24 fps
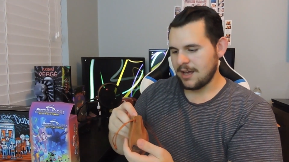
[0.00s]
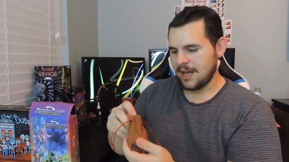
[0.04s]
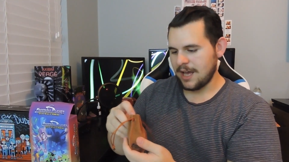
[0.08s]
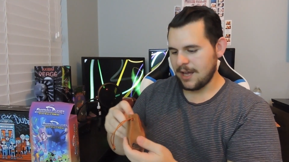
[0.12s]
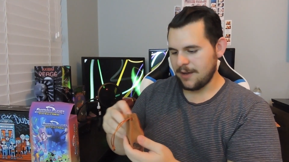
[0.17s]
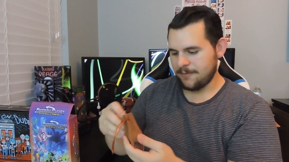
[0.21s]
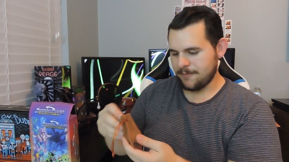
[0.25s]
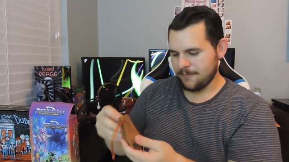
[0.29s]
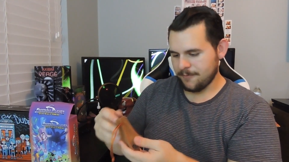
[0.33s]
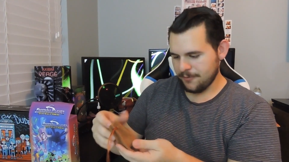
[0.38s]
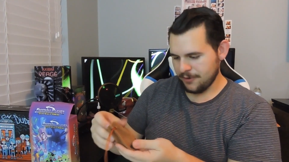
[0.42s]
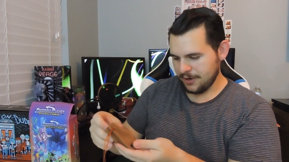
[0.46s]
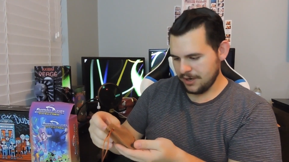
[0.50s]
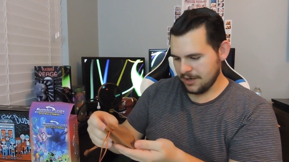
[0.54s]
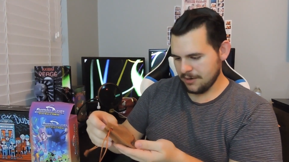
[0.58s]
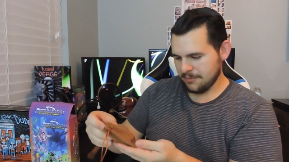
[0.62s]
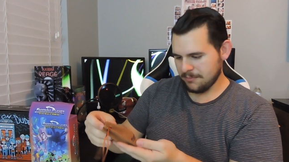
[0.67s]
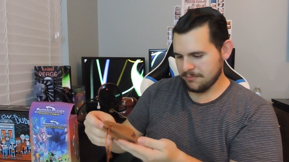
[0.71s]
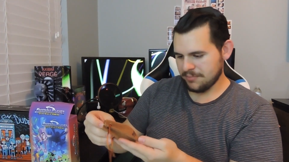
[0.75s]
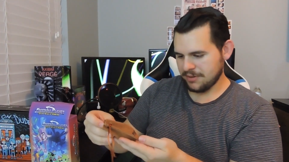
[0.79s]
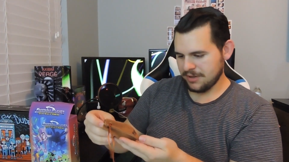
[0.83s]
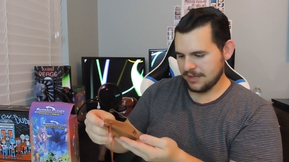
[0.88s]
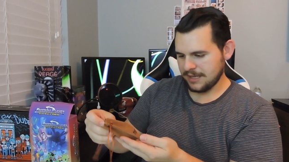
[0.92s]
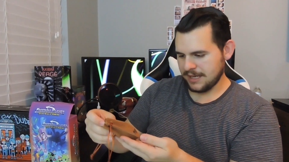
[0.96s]
A
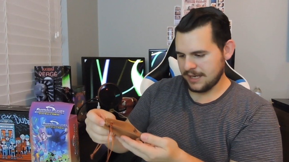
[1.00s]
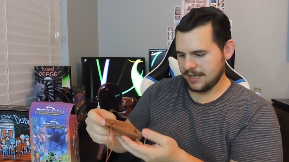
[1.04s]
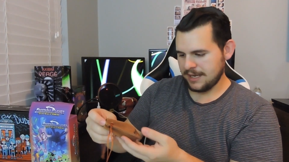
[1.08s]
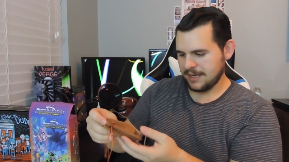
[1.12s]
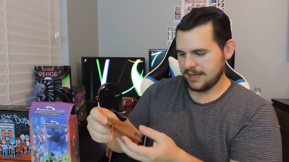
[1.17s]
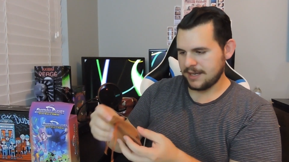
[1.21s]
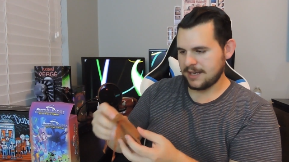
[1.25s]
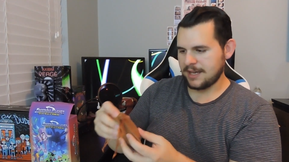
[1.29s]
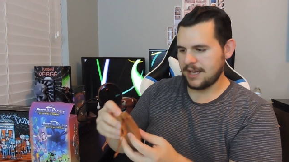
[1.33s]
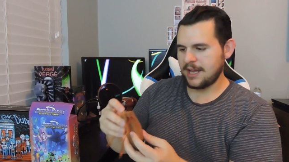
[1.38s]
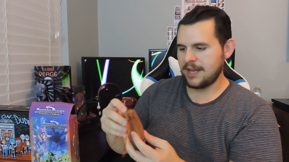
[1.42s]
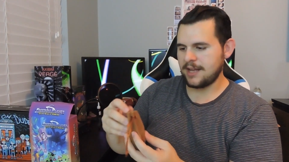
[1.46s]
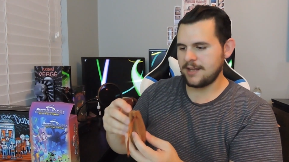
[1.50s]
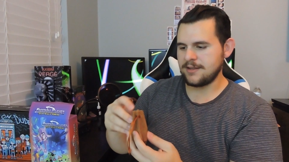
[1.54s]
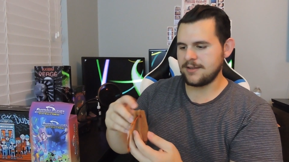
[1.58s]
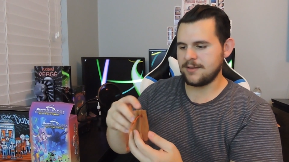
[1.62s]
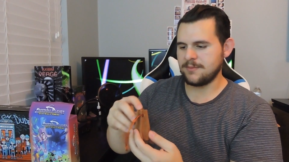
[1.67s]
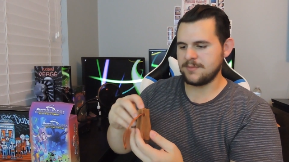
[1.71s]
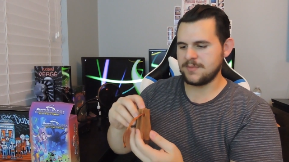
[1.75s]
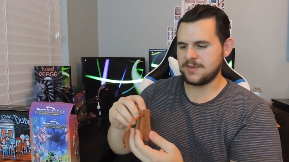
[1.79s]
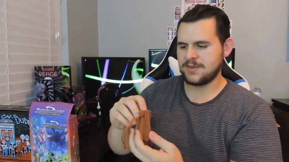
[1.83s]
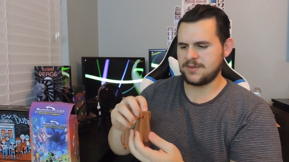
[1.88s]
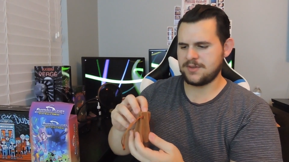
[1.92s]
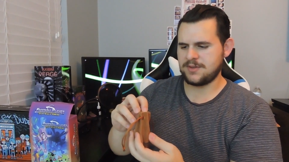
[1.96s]
Freedom Planet
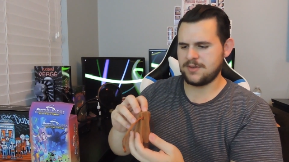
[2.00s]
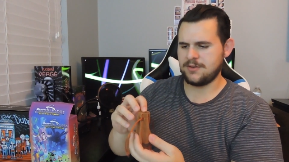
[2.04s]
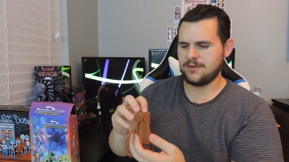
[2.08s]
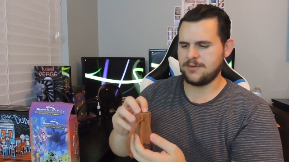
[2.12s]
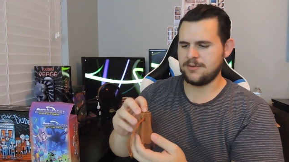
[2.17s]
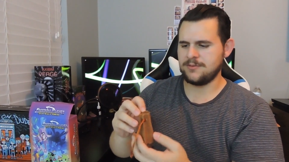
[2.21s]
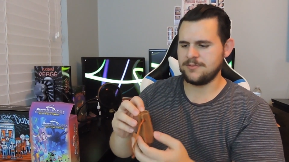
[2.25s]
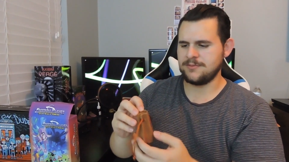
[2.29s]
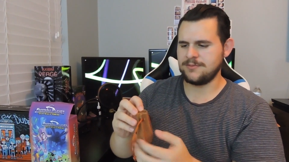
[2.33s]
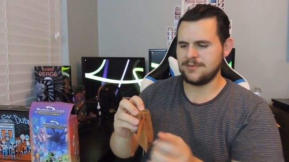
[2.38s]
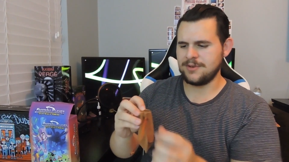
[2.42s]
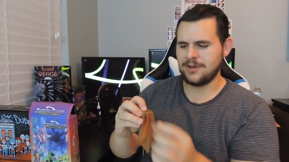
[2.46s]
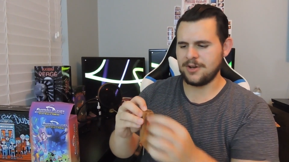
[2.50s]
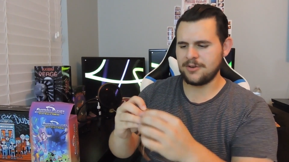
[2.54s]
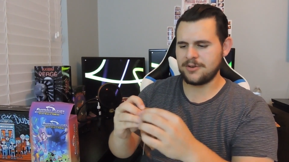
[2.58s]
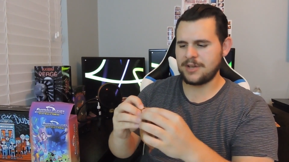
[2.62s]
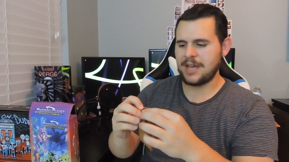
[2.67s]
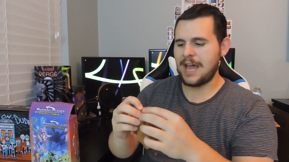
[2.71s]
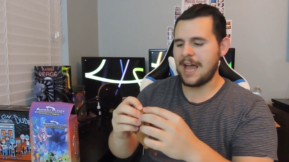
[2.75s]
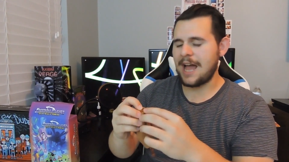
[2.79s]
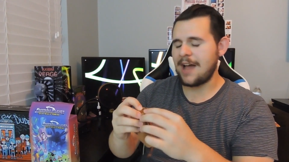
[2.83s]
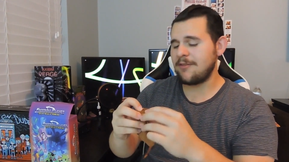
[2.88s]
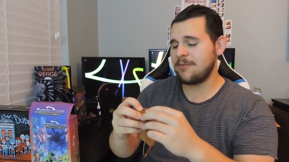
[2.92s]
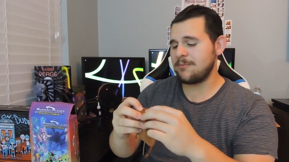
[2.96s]
Kingdom Stone.
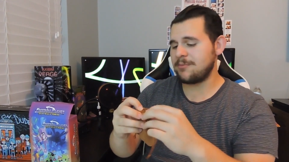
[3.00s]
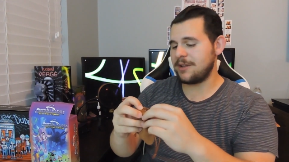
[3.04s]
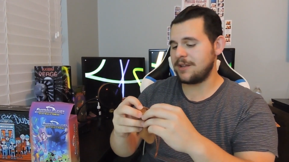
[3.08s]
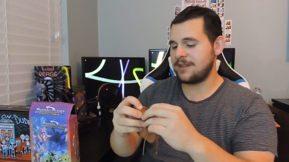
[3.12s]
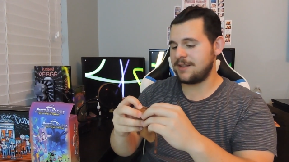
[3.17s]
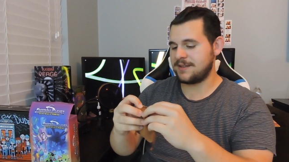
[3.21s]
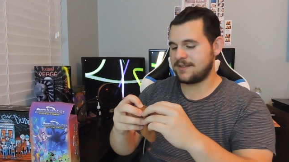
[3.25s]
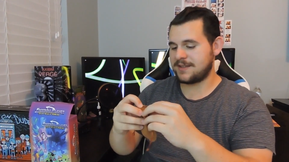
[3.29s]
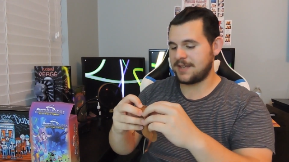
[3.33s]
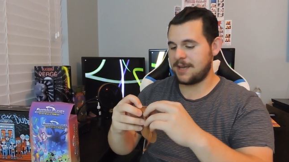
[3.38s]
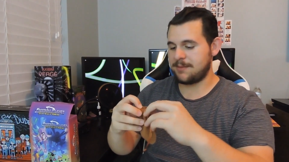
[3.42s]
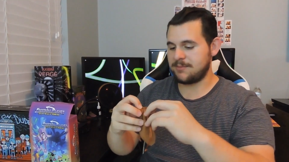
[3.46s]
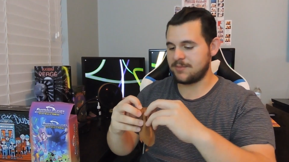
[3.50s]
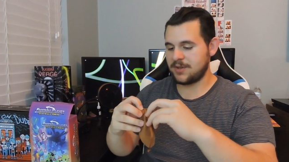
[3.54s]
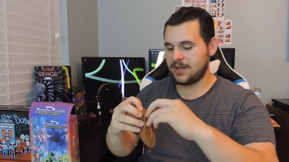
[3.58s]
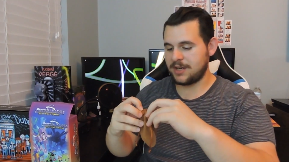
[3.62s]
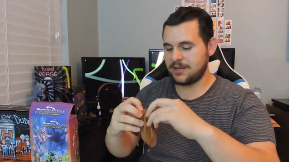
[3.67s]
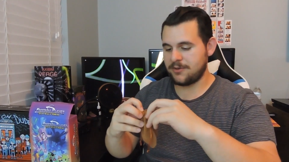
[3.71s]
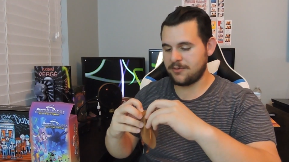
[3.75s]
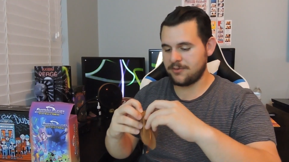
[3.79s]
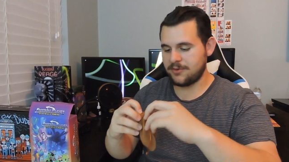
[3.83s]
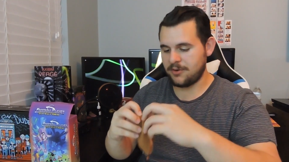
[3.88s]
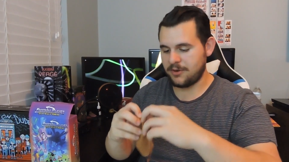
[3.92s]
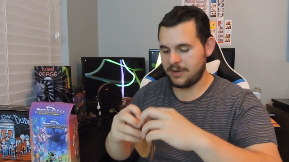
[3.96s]
Okay, I haven't played this game, so I
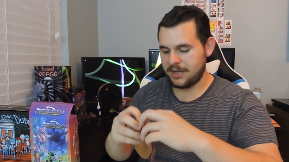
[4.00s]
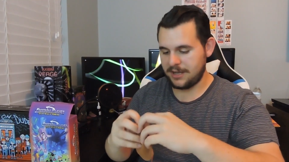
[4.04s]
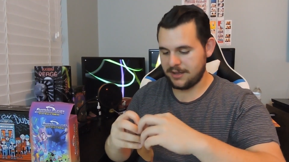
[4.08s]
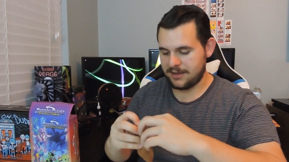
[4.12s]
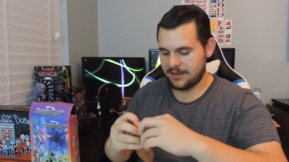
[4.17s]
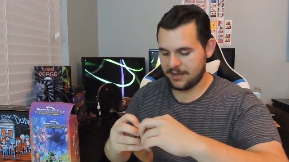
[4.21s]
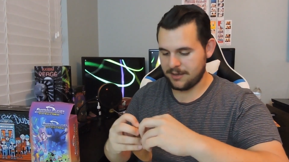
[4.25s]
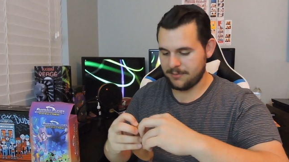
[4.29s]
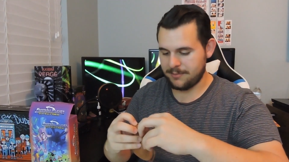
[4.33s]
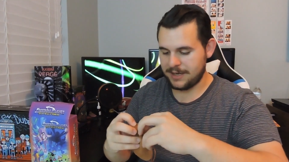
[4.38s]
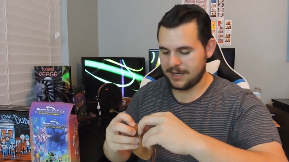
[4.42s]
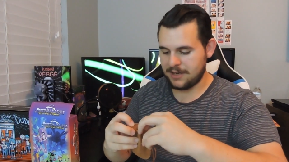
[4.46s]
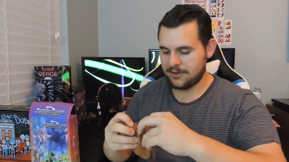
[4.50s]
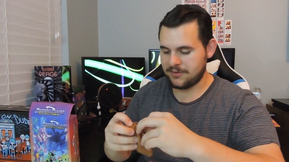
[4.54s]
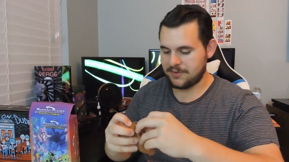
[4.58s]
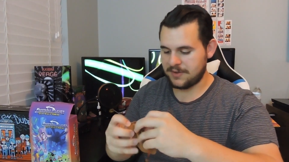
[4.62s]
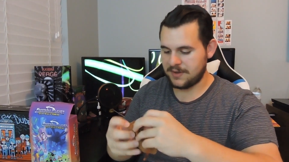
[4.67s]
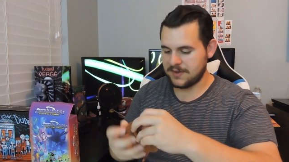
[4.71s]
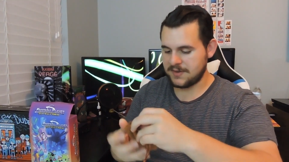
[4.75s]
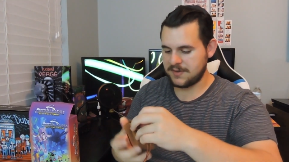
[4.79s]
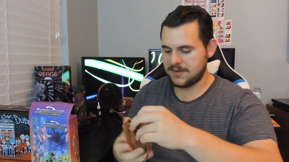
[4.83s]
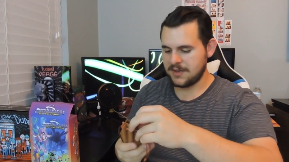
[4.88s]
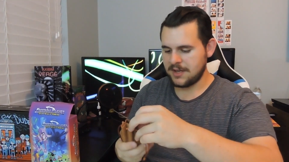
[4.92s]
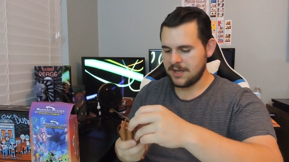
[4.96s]
don't know anything about
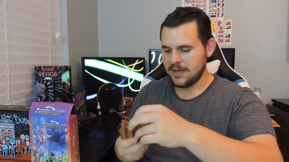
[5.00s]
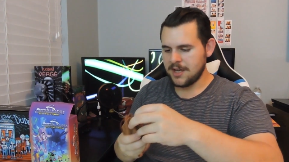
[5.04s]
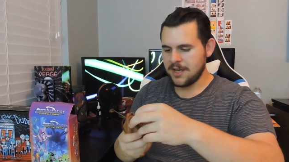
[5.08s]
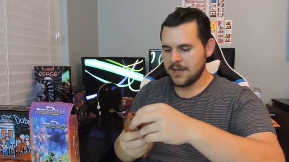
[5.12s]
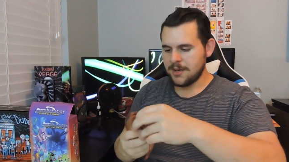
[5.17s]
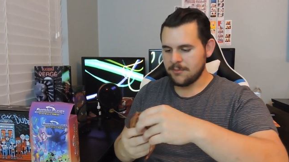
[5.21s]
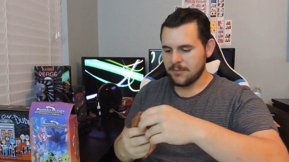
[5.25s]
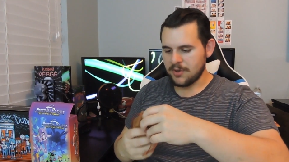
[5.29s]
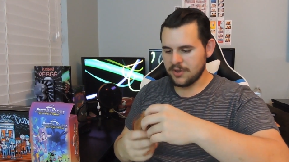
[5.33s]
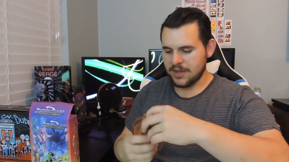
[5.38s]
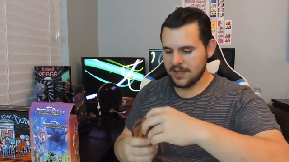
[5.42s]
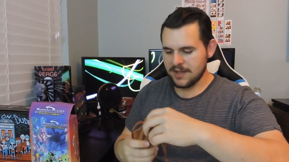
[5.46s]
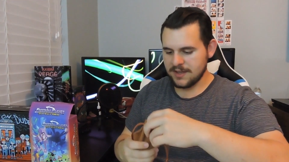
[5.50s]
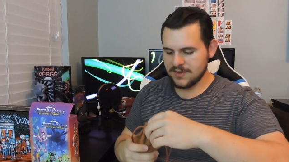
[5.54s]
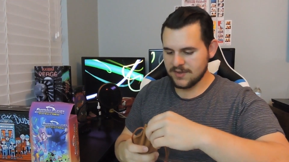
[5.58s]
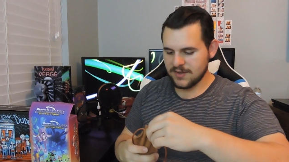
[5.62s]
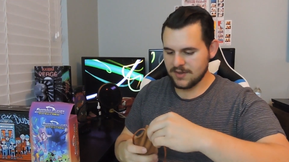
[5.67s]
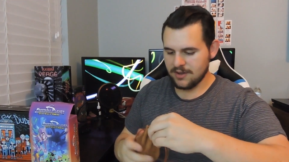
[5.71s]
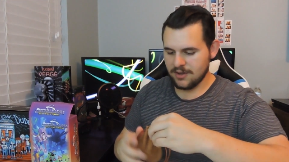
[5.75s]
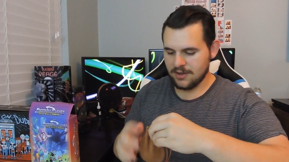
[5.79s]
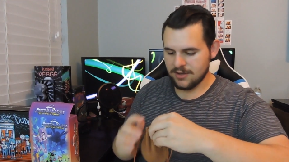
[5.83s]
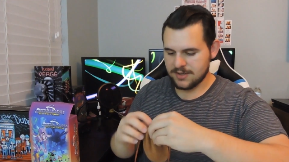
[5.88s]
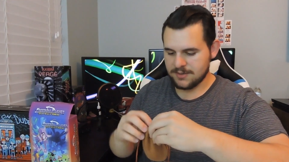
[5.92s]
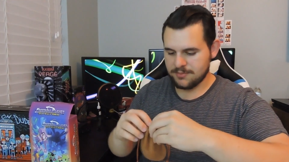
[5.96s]
this. But this
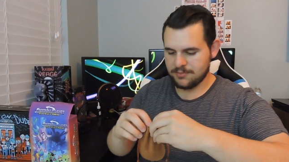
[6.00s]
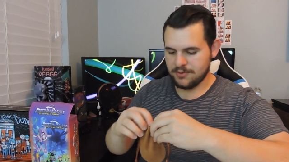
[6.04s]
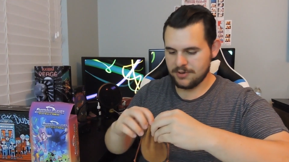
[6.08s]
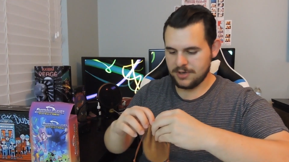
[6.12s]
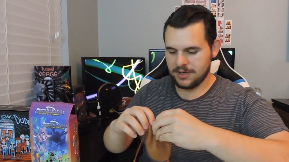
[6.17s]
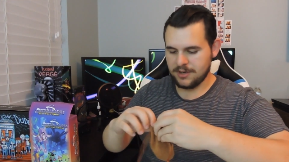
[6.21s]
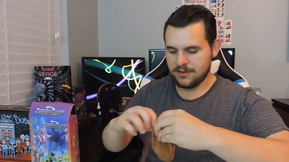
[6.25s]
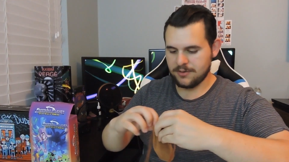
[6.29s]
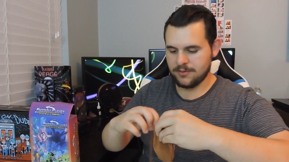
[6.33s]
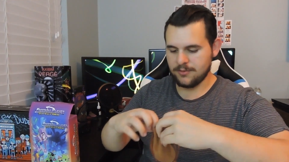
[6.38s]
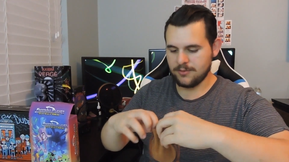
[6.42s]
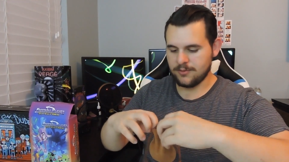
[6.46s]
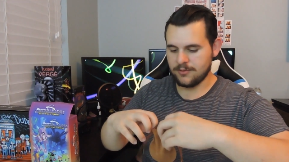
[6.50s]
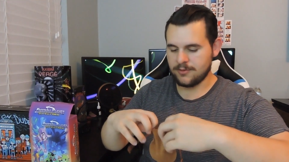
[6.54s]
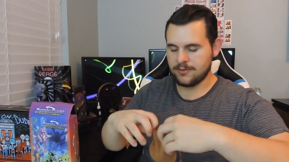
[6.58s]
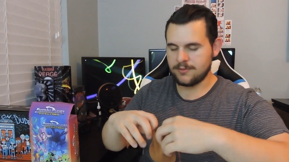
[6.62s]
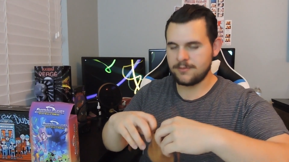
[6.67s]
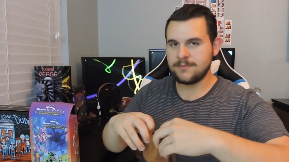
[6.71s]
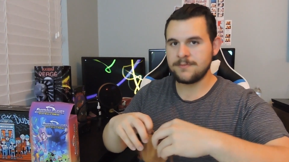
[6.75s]
looks pretty cool.